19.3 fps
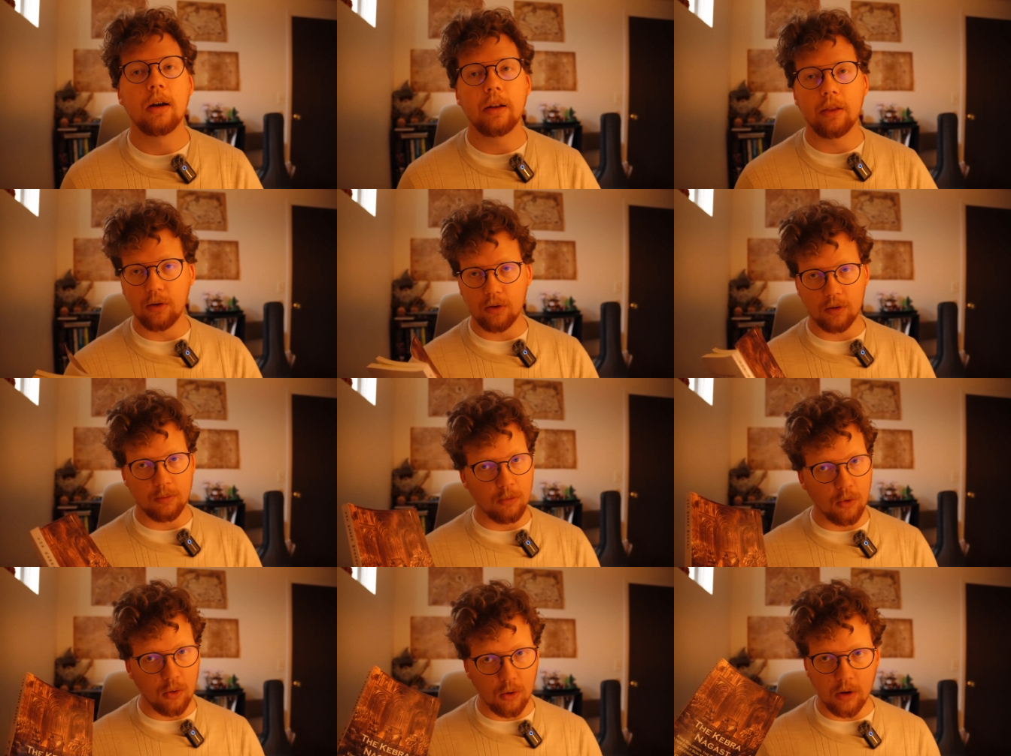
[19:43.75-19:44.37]

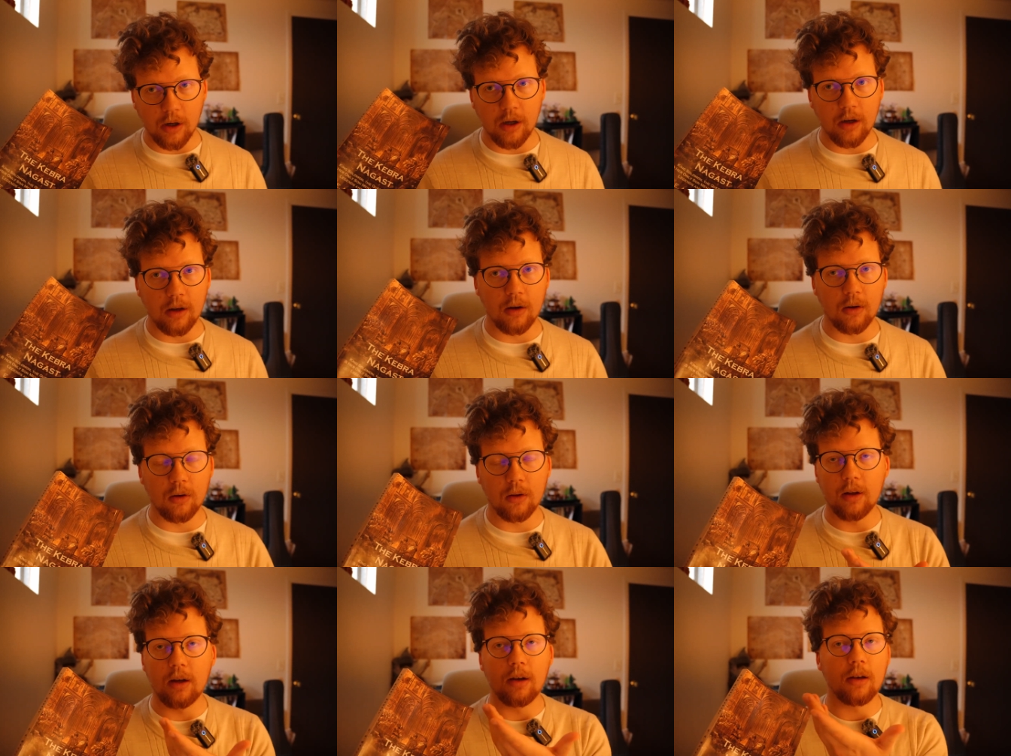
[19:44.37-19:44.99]
There's more in
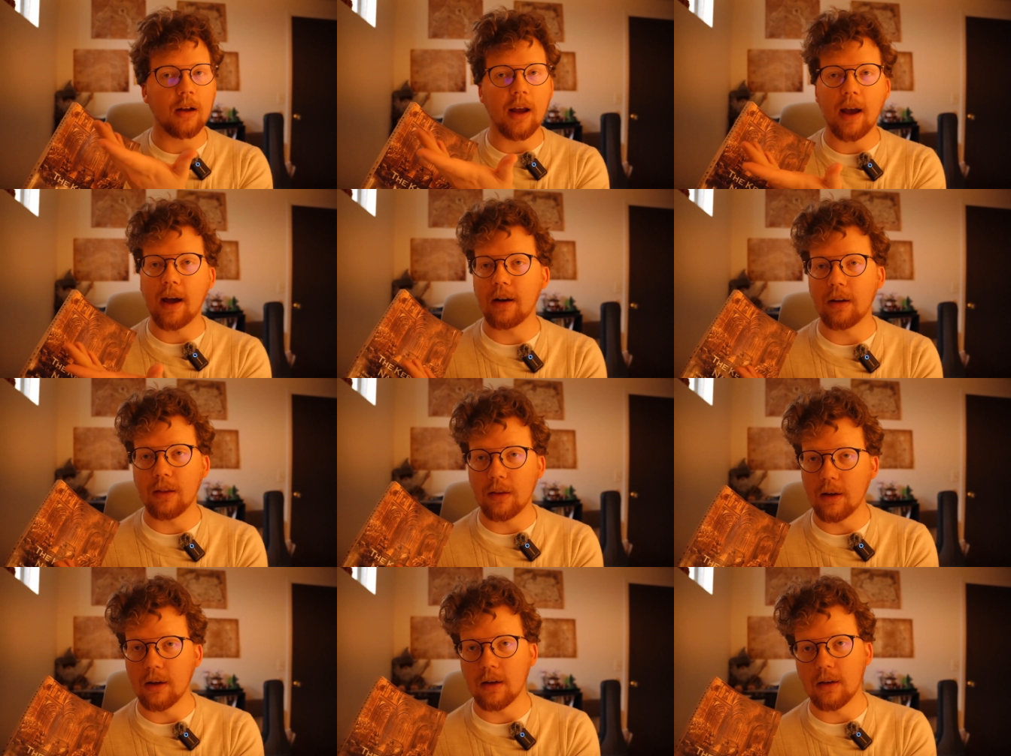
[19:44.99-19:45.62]
here. It's kind
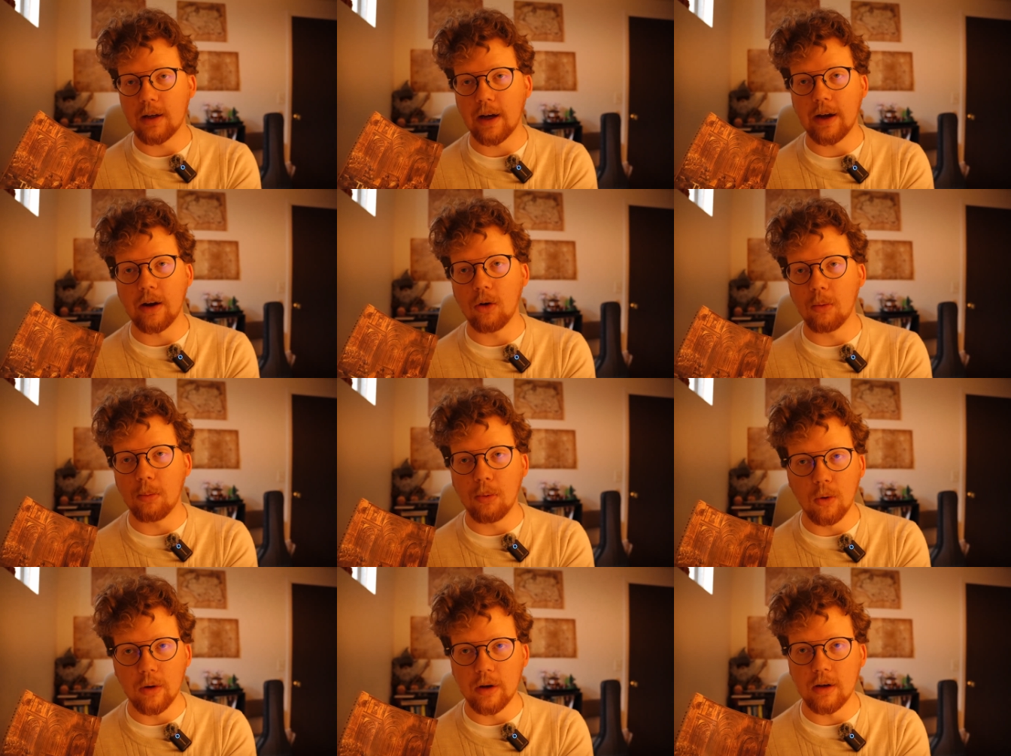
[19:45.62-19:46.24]
of the
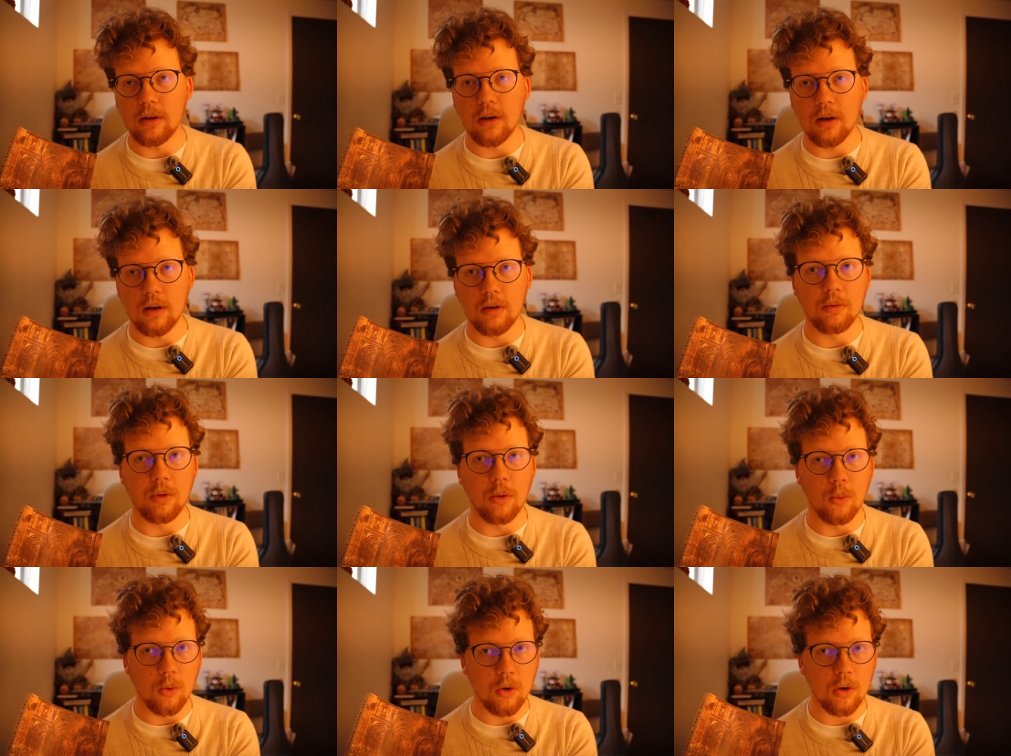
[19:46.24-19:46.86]
entire point
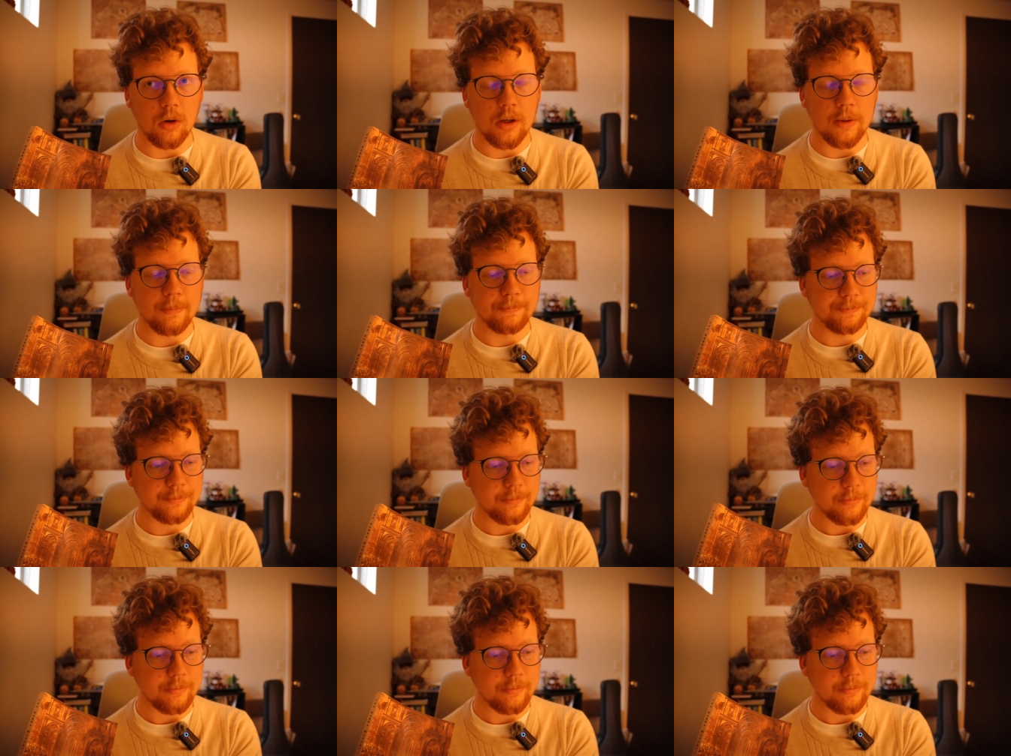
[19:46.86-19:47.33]
of the work.